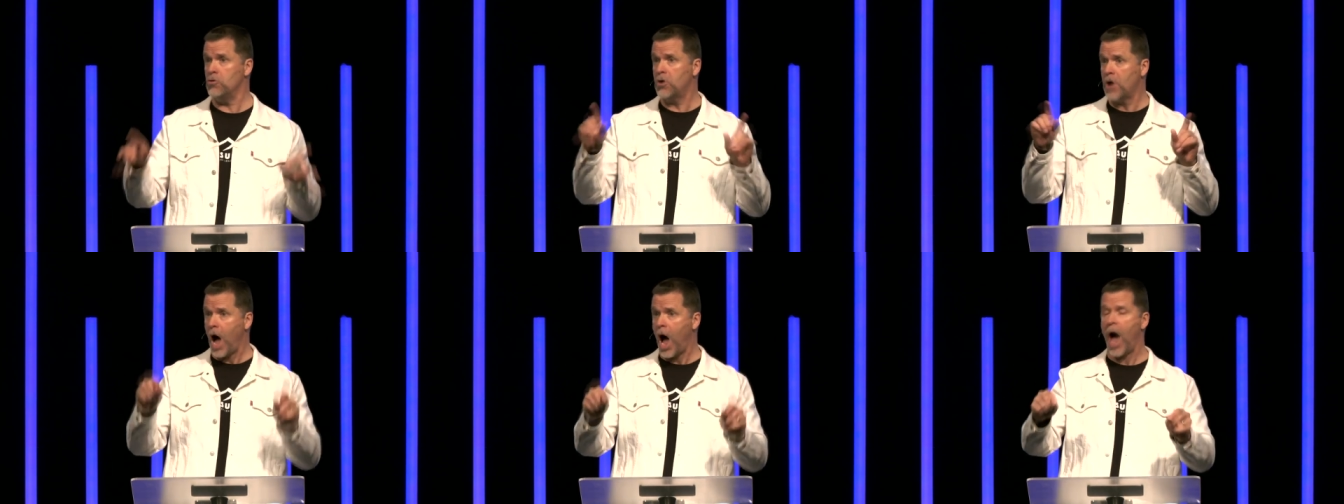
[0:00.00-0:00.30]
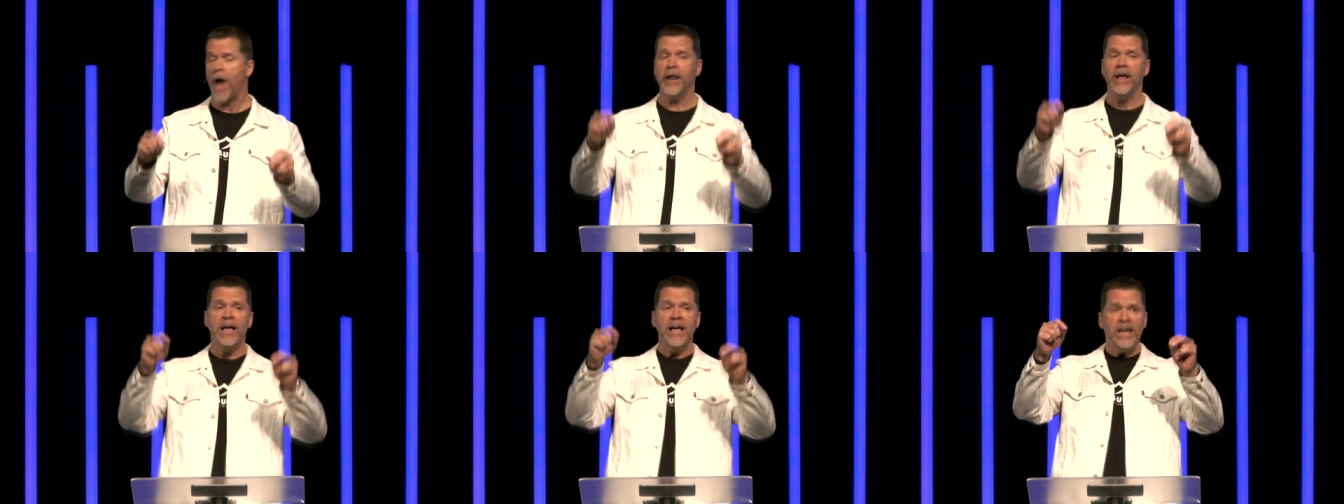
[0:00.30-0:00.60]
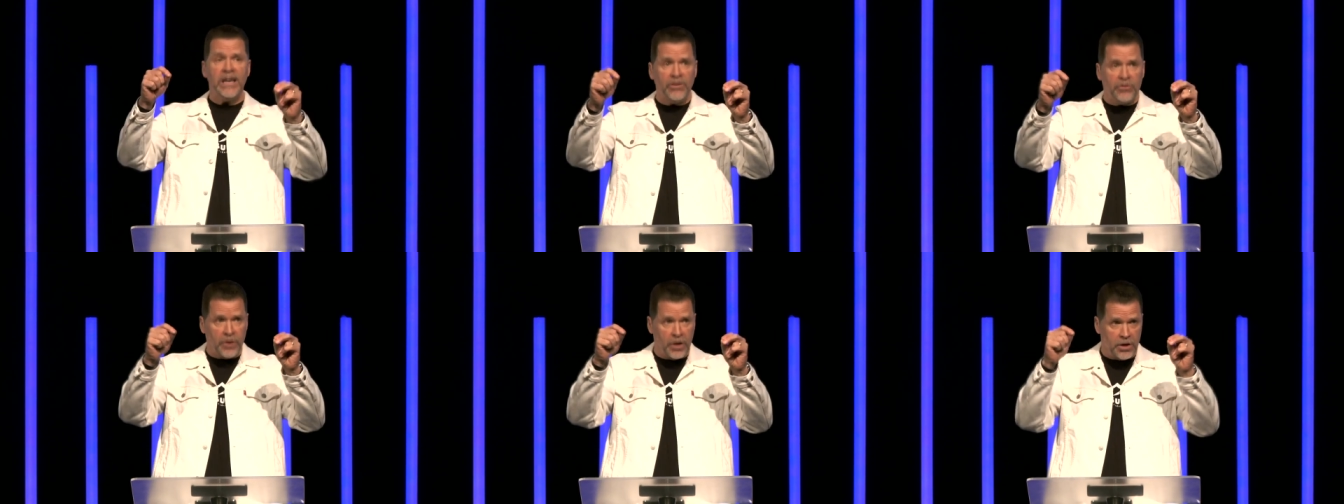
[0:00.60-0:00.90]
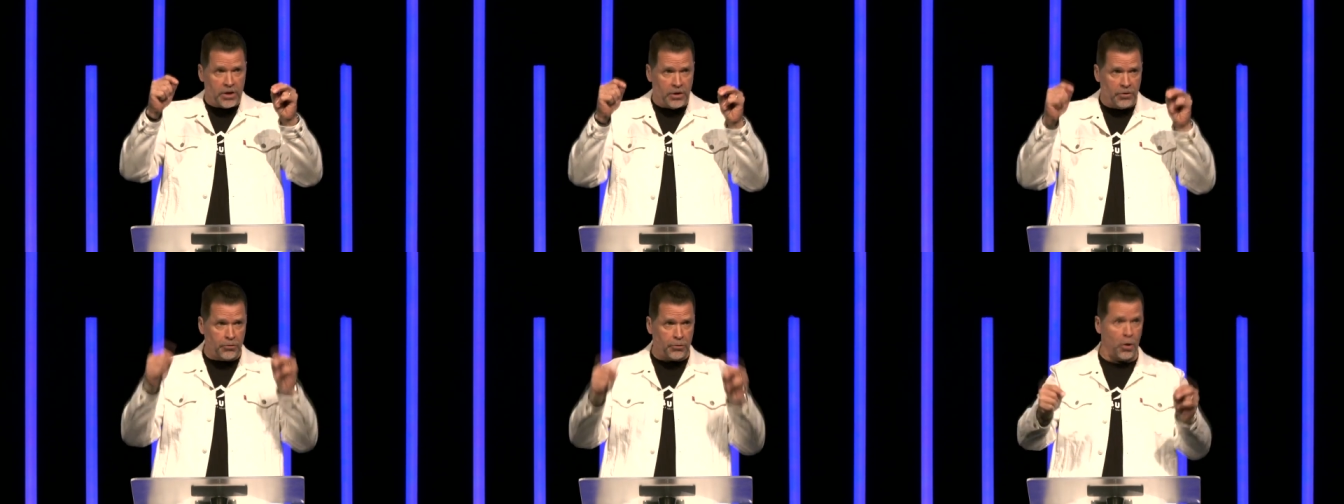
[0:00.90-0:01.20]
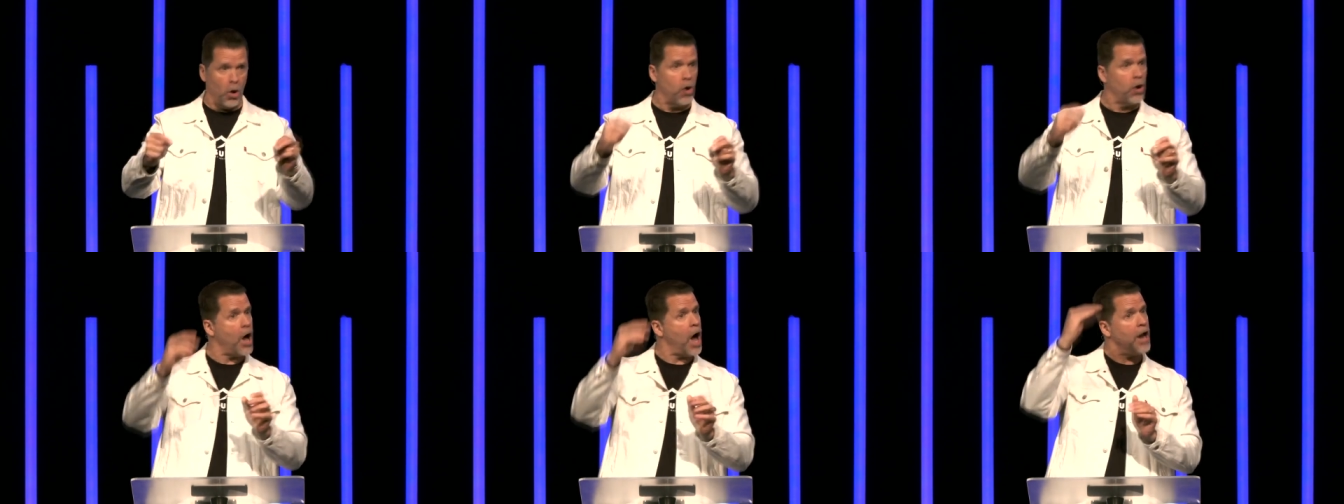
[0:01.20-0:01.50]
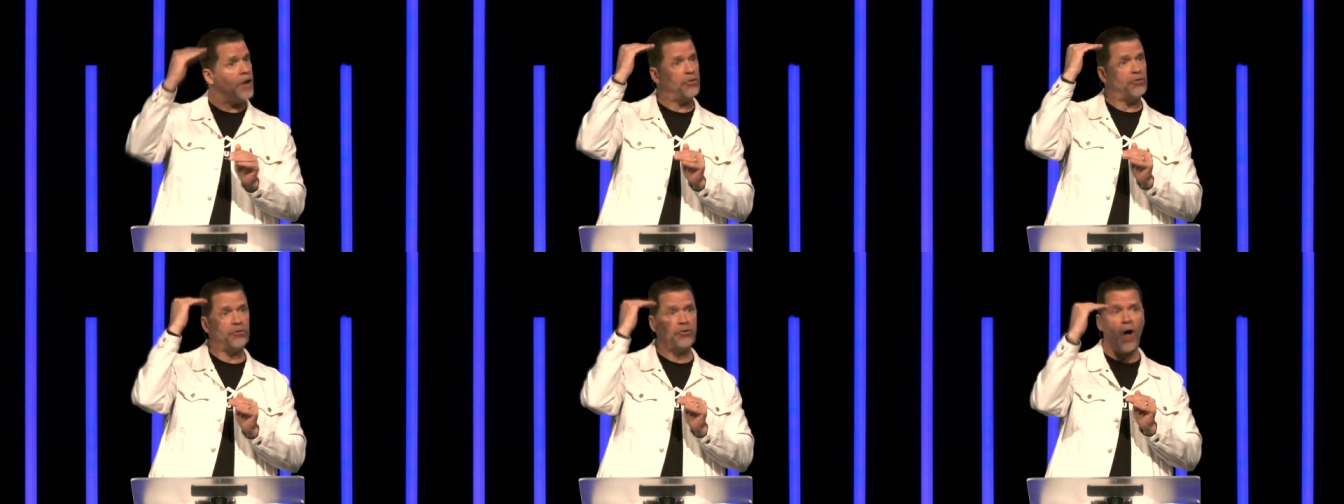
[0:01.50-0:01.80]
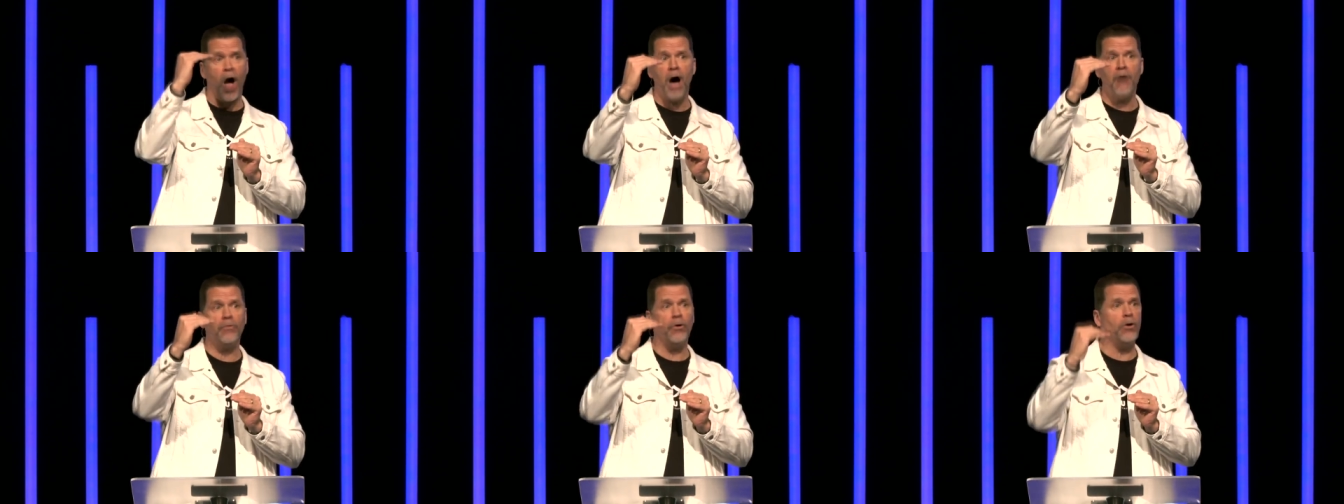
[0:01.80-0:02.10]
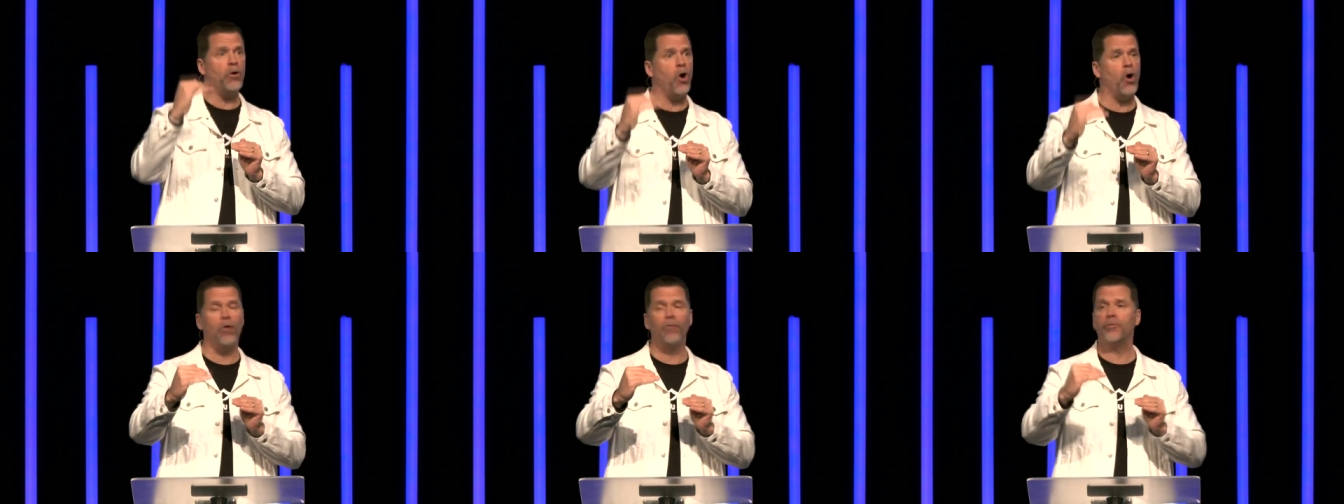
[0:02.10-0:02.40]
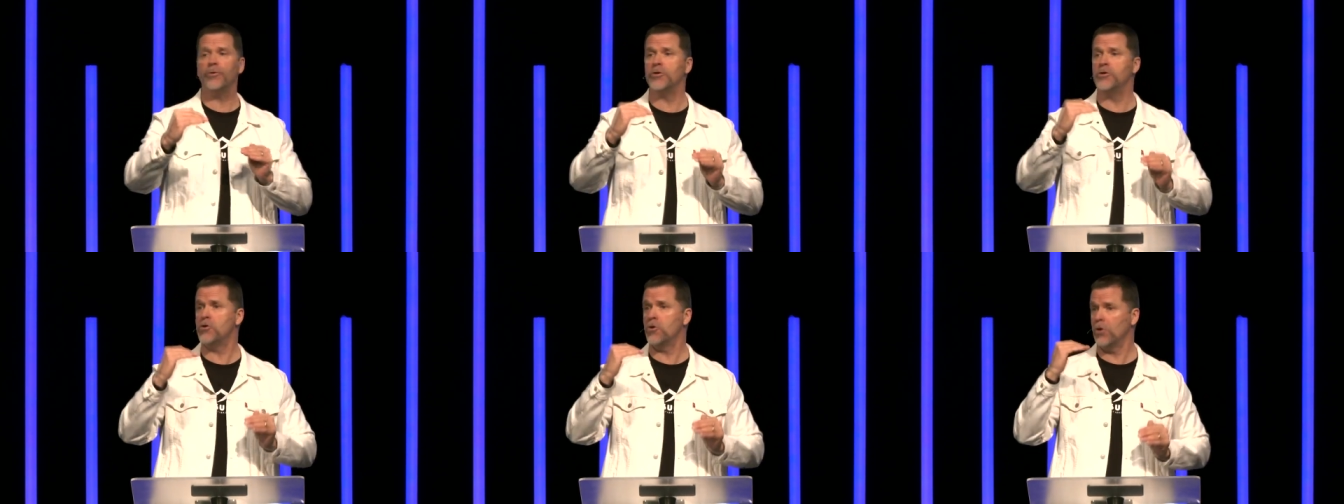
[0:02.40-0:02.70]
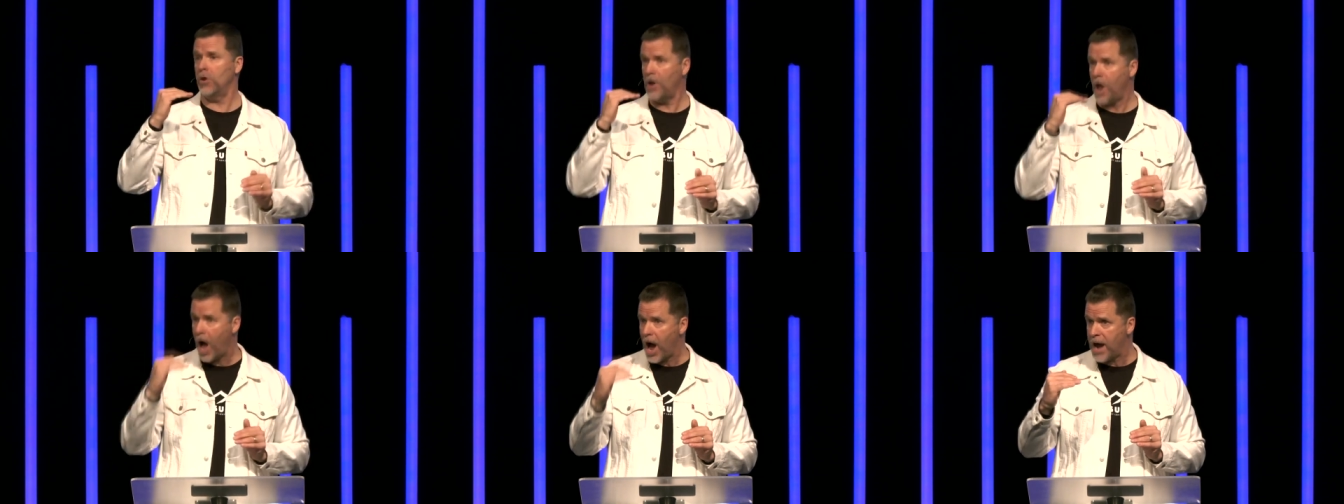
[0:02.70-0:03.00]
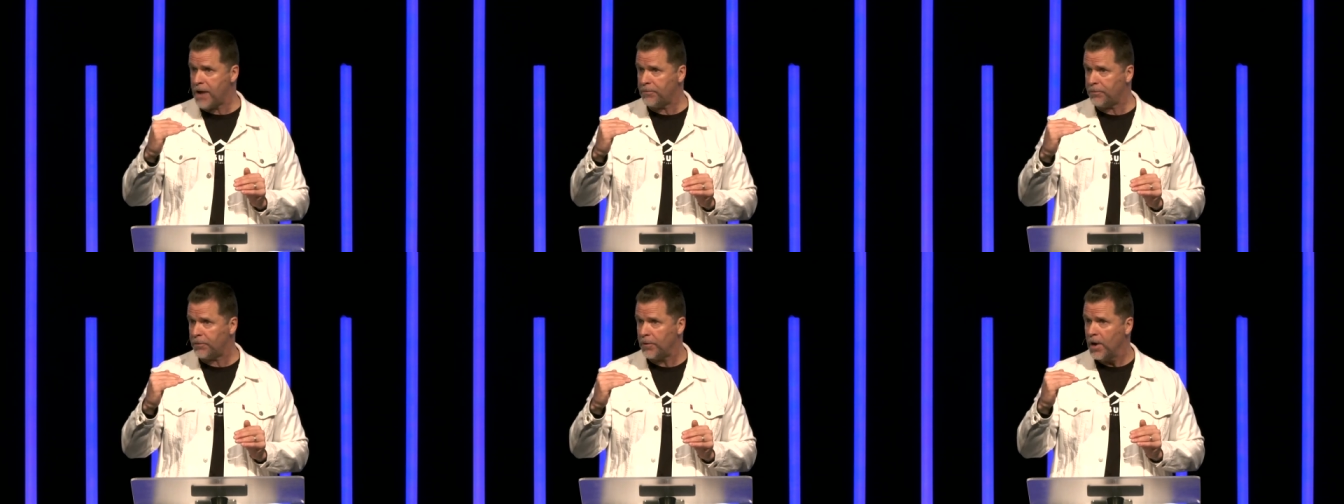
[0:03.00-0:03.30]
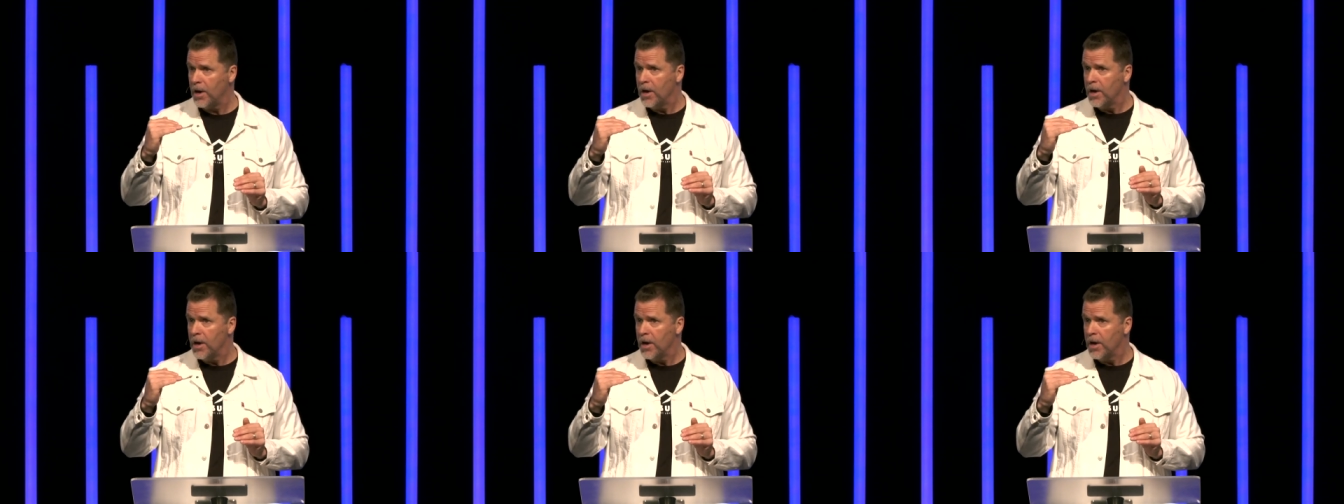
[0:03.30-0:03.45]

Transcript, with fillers: God is in control, God is sovereign over your life.